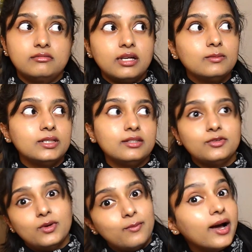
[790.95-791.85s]
I mean, if
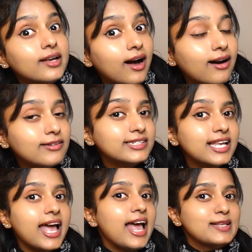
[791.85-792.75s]
you want to buy a house,
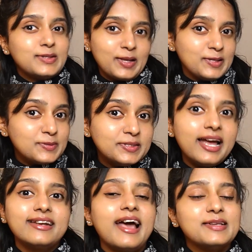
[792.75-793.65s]
so you can do
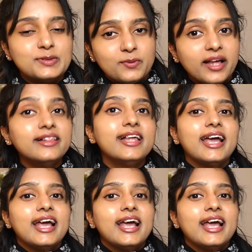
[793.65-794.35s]
that as well.